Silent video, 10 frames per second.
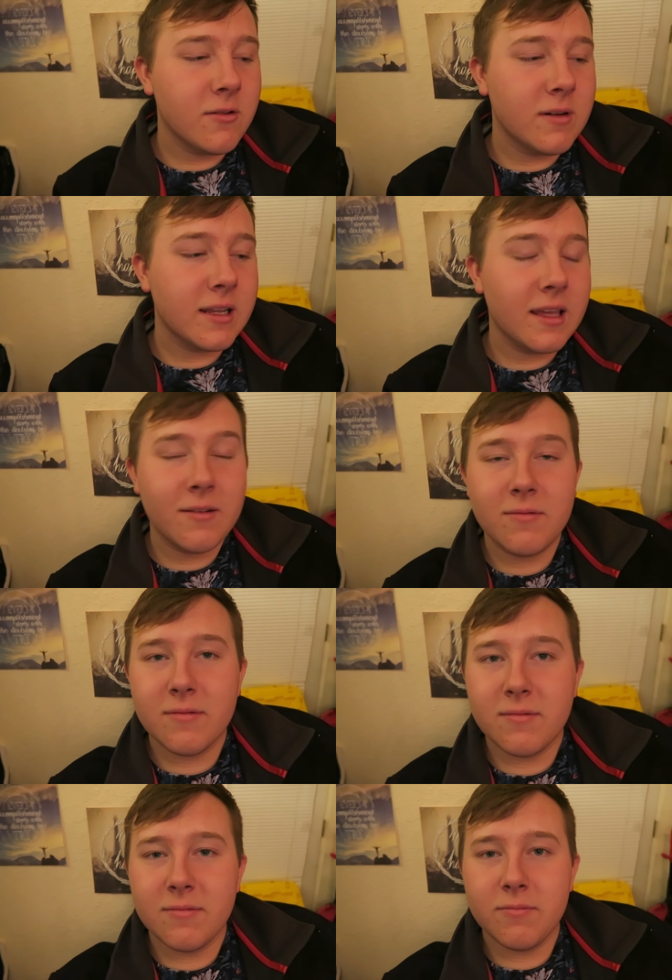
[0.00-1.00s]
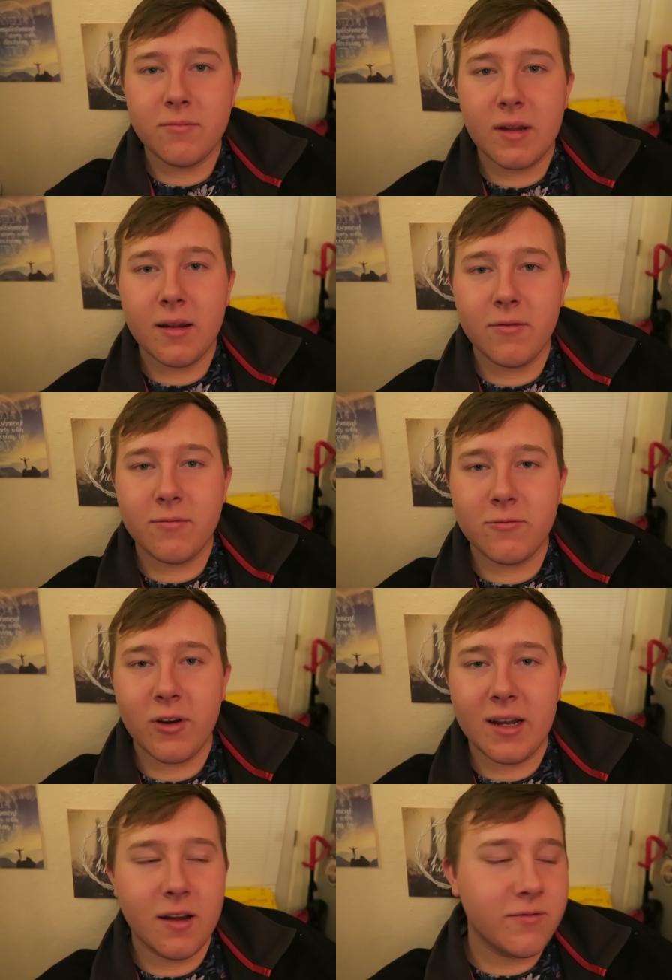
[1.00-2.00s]
I don't want to get
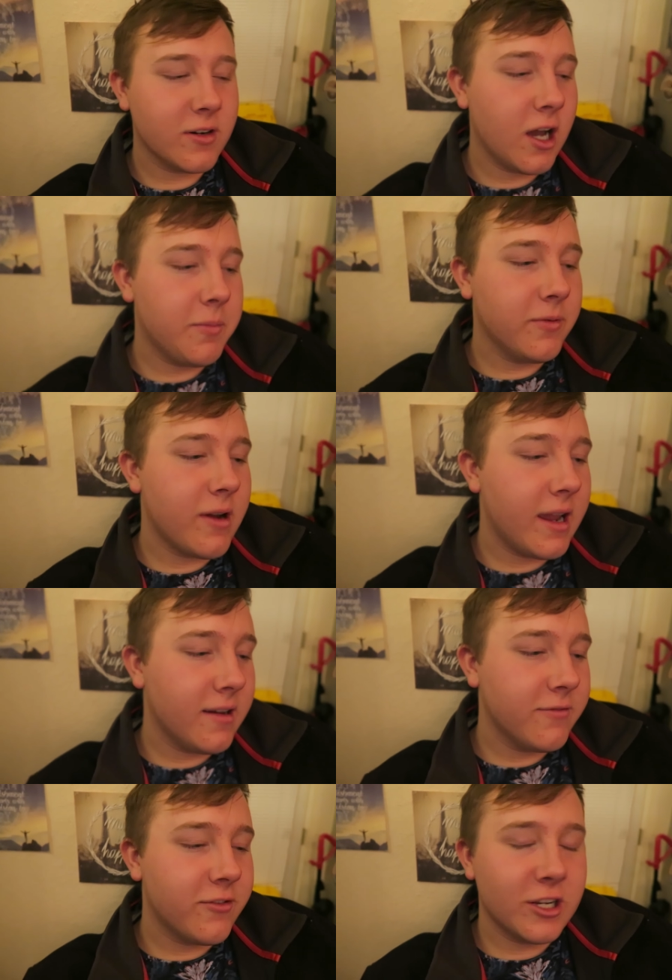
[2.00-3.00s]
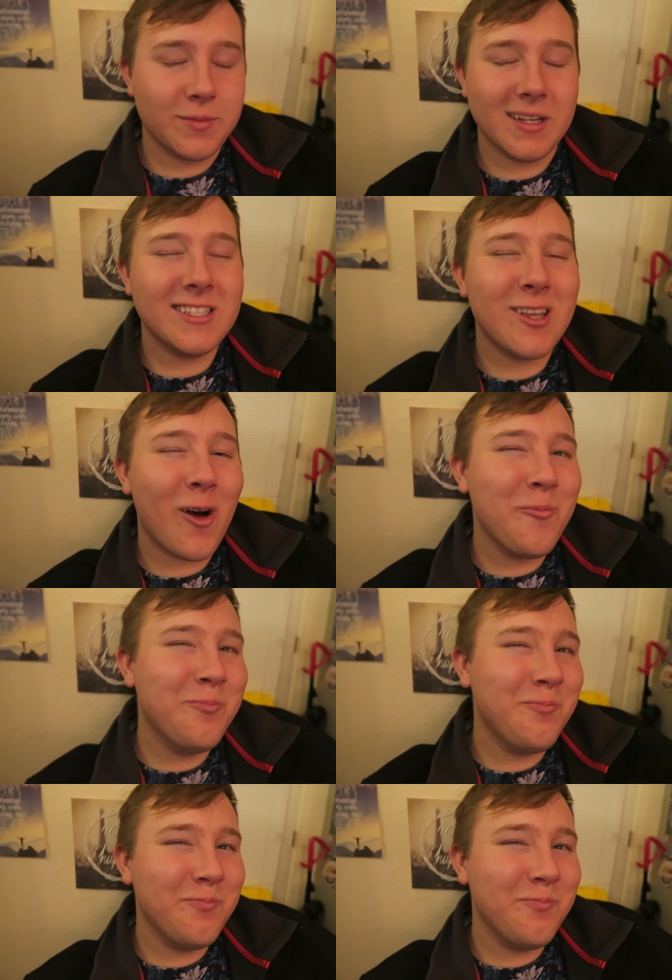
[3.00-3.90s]
written up for copyright infringement. So,